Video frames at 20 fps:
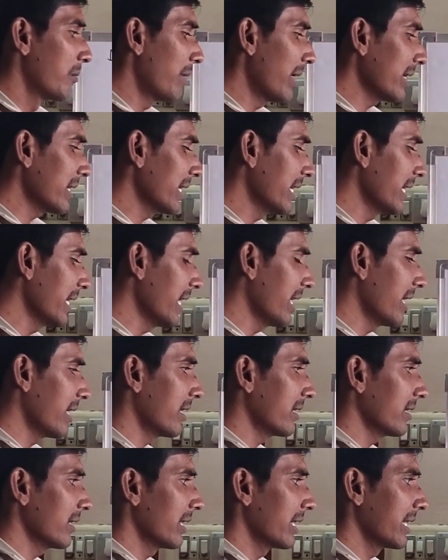But
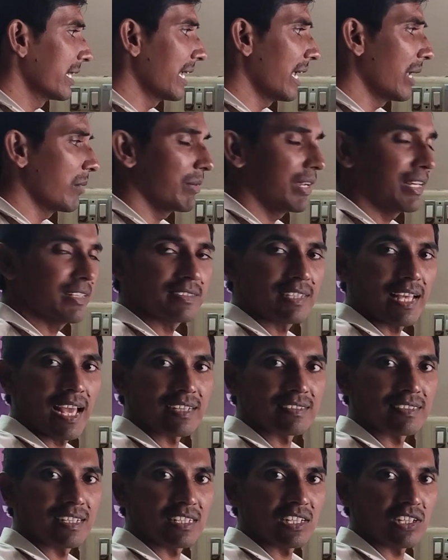here a means
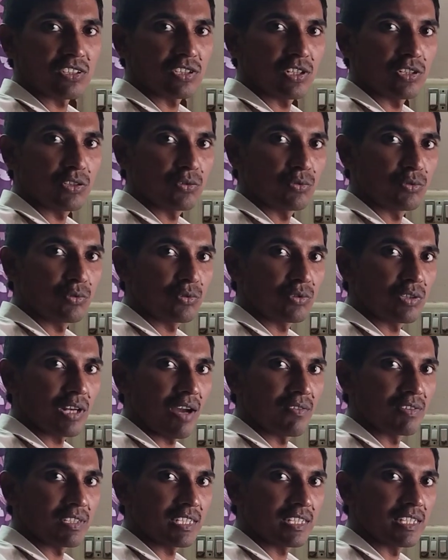acceleration due to
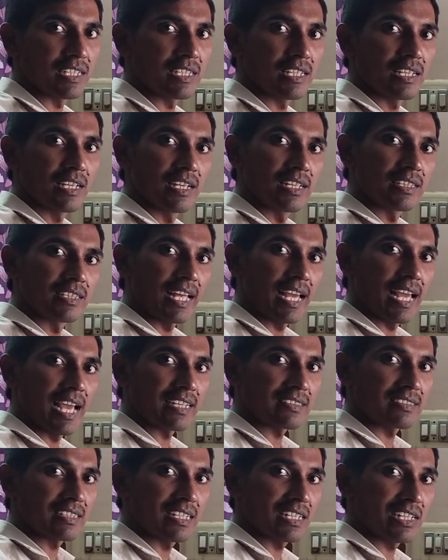gravity. The
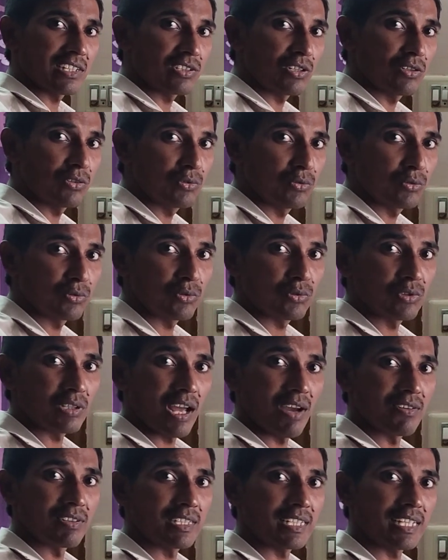acceleration due to
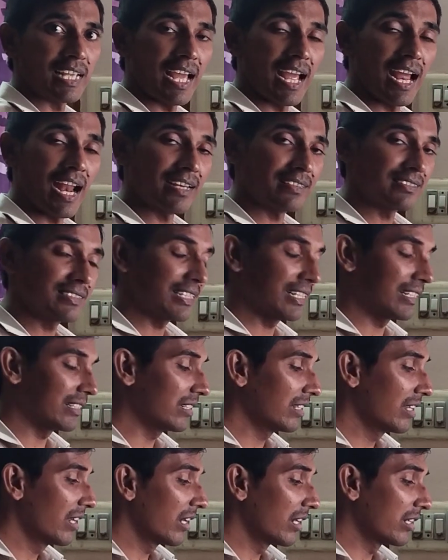gravity acts
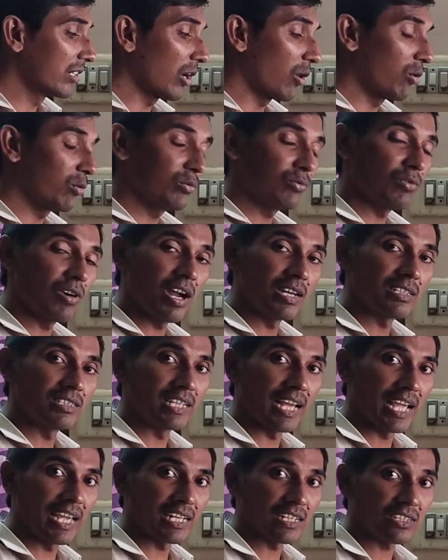in downward
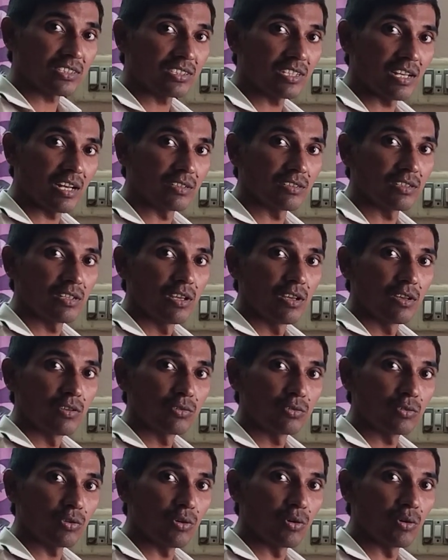direction.
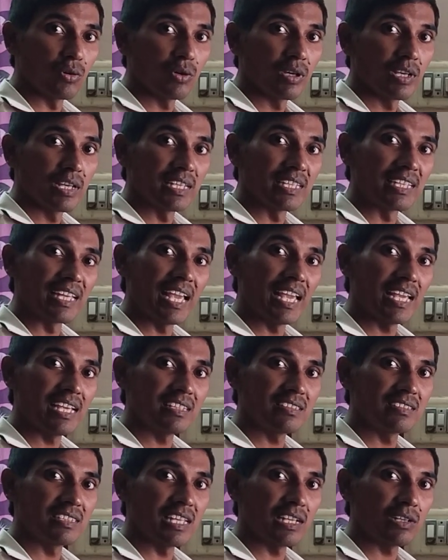So a
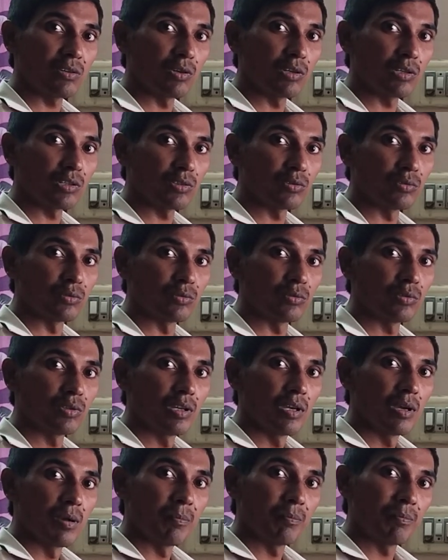is equal to
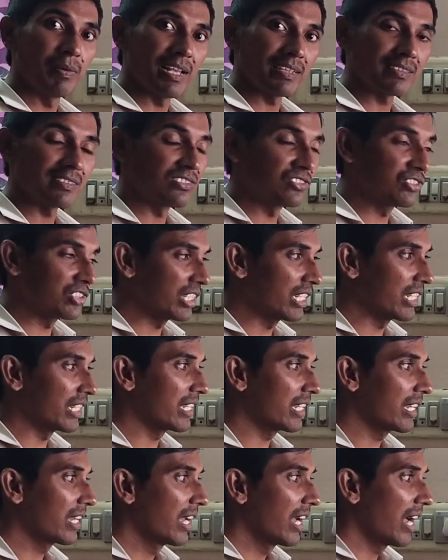plus
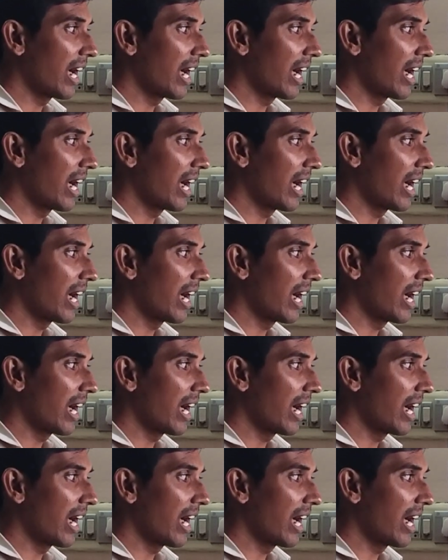g,